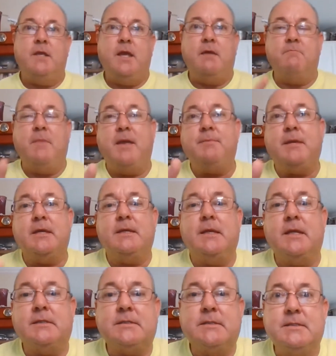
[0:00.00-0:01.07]
Maybe
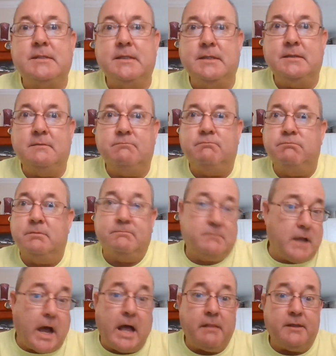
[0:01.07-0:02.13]
it's the
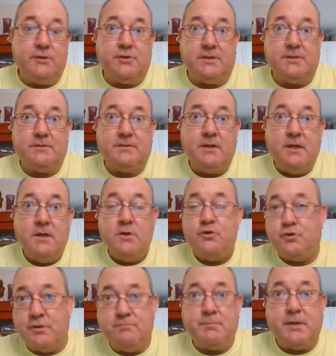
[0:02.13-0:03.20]
colleges
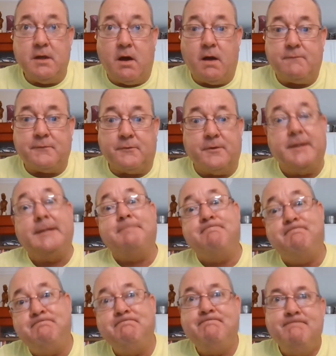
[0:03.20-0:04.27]
shouldn't be offering,
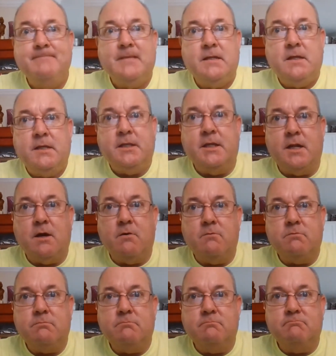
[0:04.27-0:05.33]
you
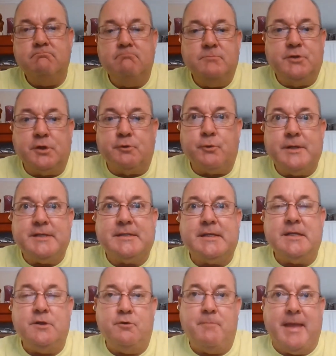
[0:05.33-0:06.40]
know, degrees in
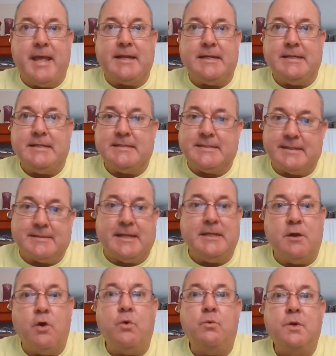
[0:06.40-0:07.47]
humanities that they
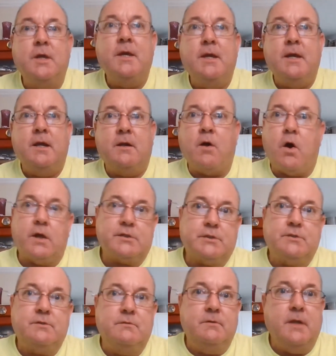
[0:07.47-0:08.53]
know
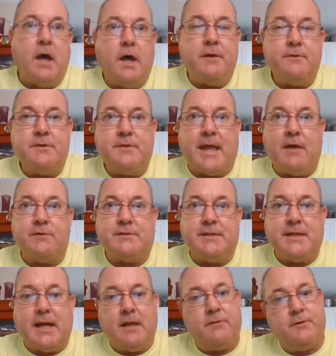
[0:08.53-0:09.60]
cost
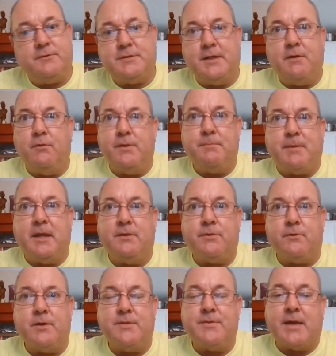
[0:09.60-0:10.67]
$100,000 and only pay
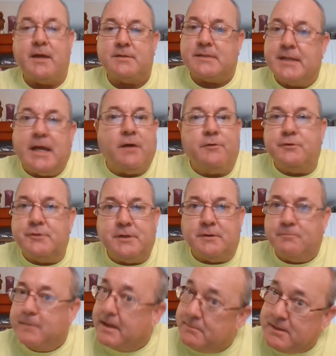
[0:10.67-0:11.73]
$30,000 a year.
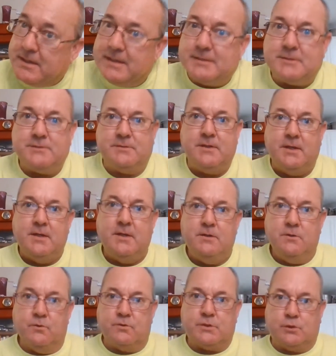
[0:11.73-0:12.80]
Maybe it's
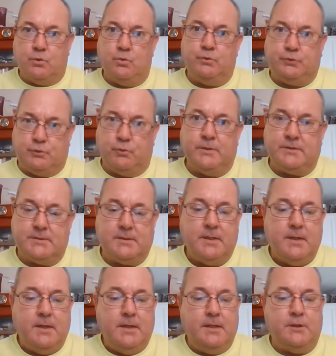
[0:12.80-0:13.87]
your school choice
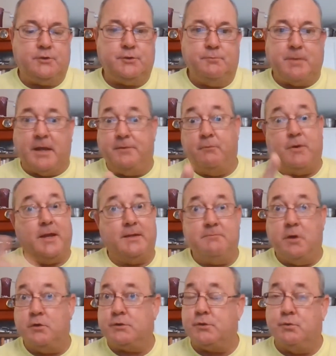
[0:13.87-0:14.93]
issue. By the way,
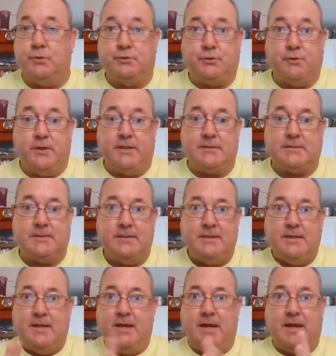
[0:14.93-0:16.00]
no school choice.
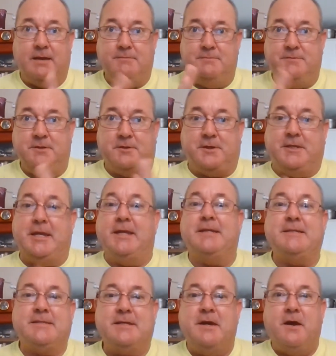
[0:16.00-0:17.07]
Your
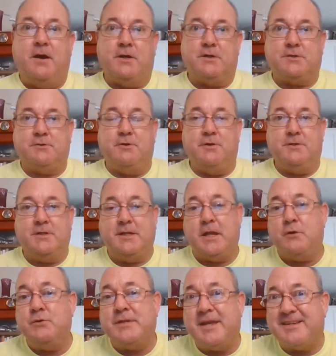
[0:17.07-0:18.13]
kids are screwed.
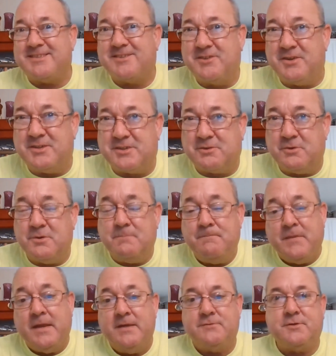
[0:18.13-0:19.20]
Who that's going to screw?
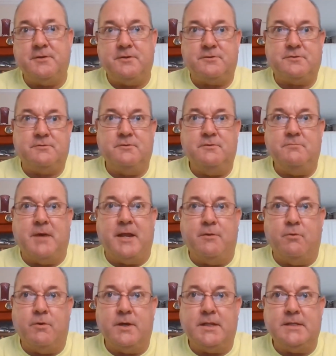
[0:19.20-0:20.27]
It's going to screw
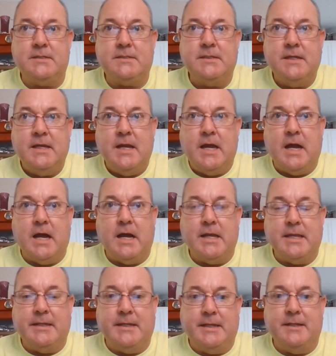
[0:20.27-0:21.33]
minorities
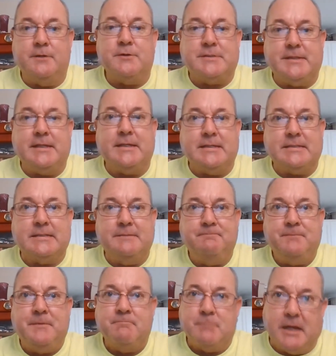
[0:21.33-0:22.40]
in inner cities.
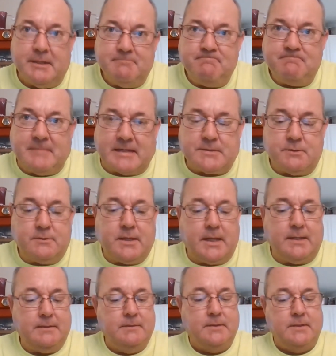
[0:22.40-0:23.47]
But that's
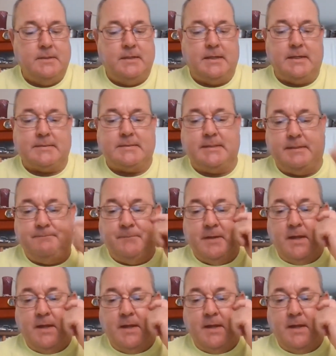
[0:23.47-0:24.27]
okay. That's it.